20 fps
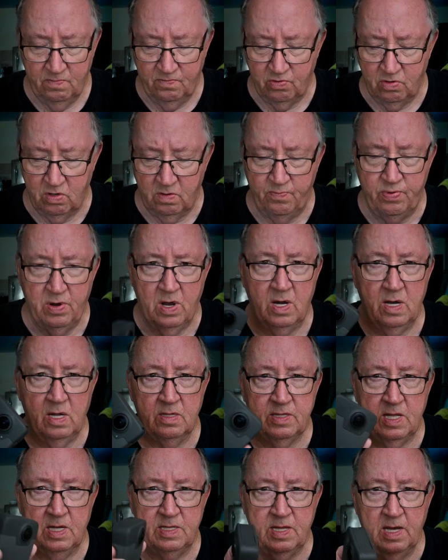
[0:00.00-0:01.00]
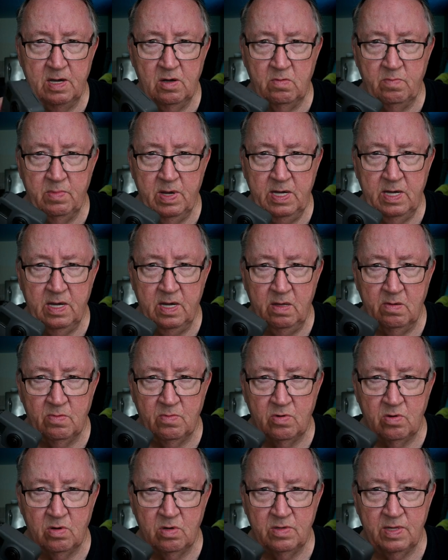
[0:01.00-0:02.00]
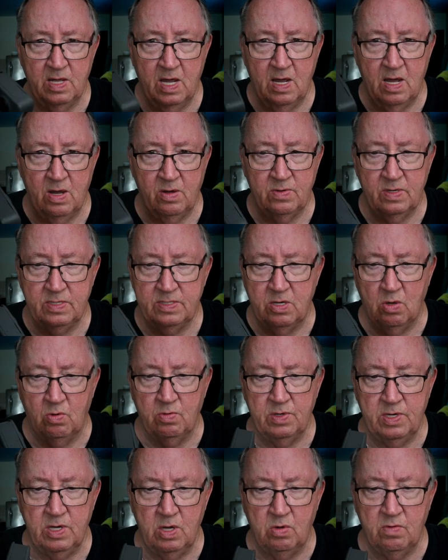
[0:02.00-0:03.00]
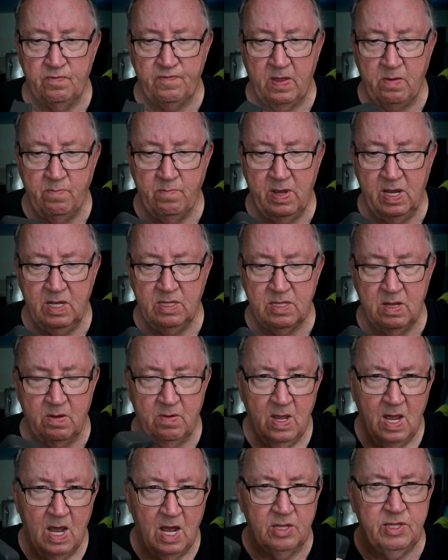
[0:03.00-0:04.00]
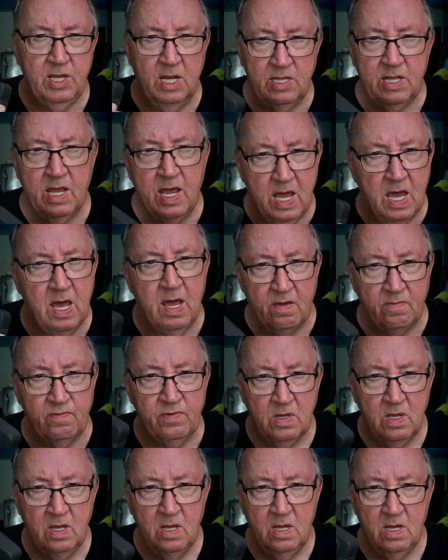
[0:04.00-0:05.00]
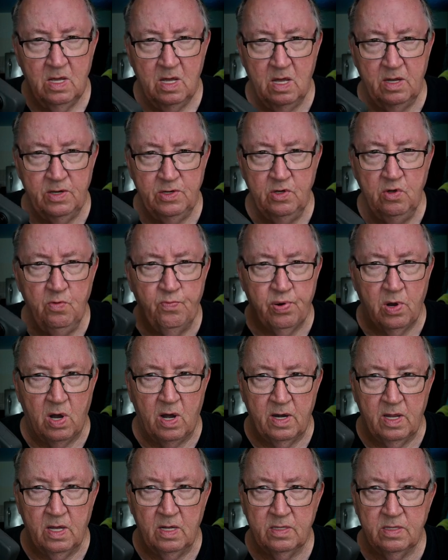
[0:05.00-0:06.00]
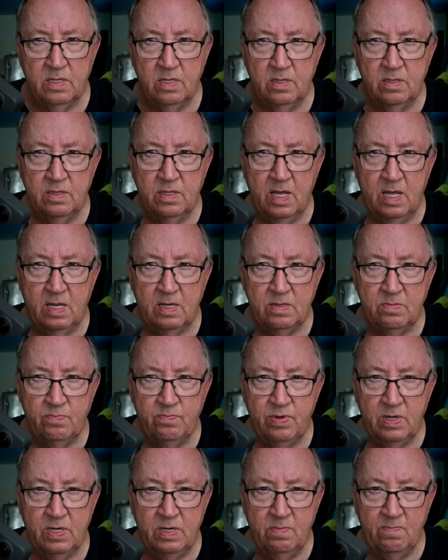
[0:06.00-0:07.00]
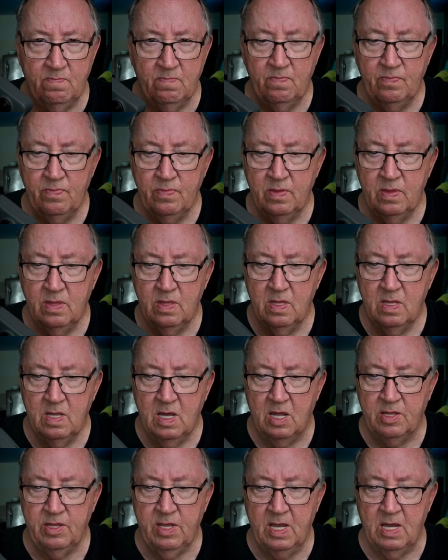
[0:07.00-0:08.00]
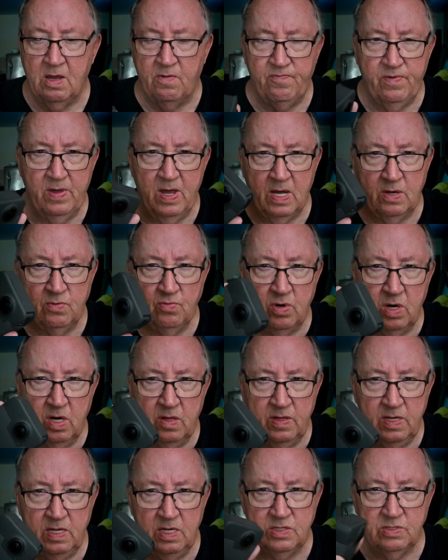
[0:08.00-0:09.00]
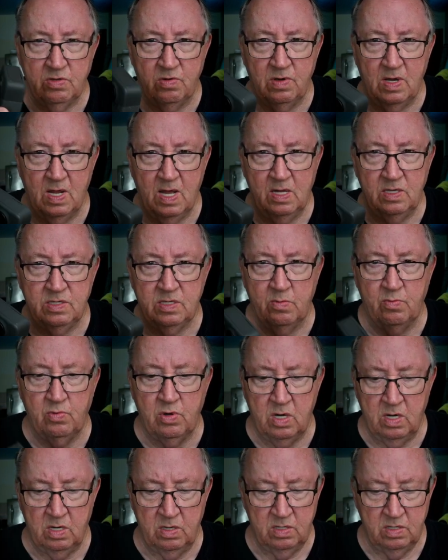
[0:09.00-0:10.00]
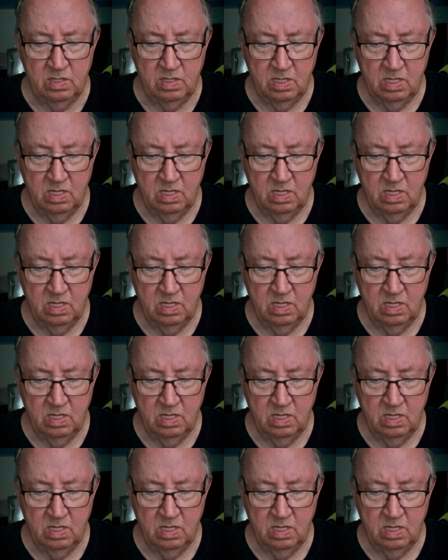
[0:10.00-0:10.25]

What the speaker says: for a product that they don't make anymore. That I don't know if they make that. I think they have a new product that, but I think I found one of these online somewhere,